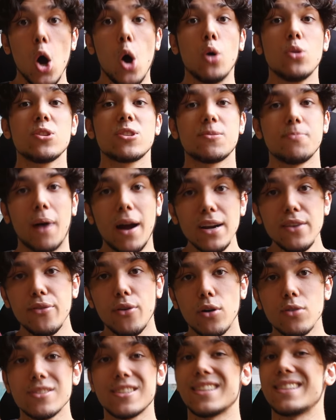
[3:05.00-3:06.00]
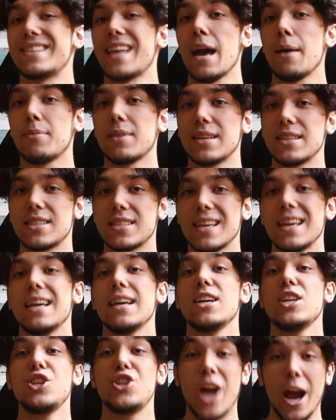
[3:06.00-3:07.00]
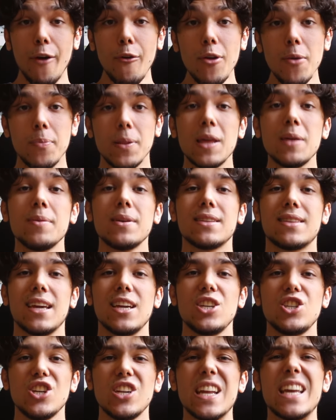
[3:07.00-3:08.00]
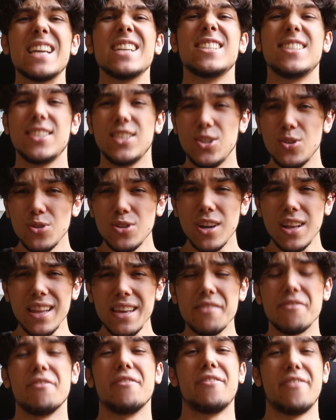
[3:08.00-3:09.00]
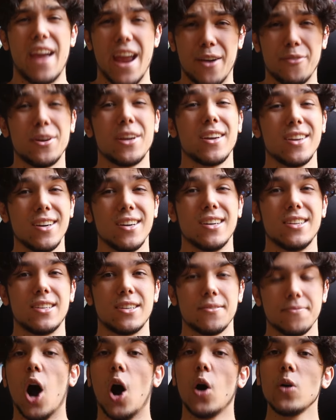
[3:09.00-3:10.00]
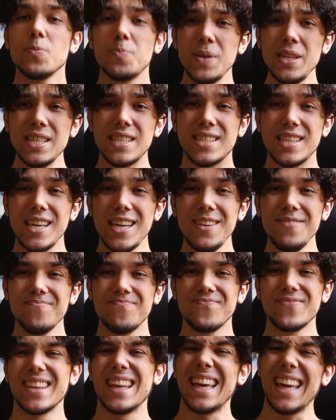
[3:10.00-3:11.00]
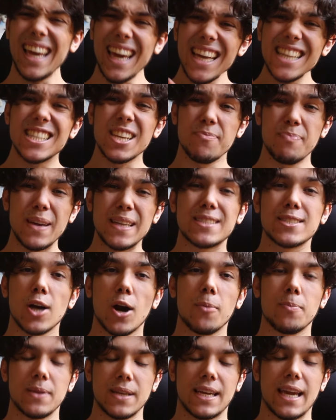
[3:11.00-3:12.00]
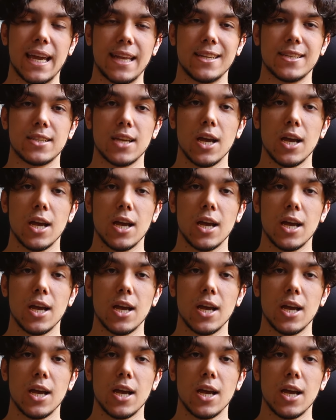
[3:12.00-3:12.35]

On smartphones and tablets, gyro implementation is usually very good. On PC, it's a bit complicated.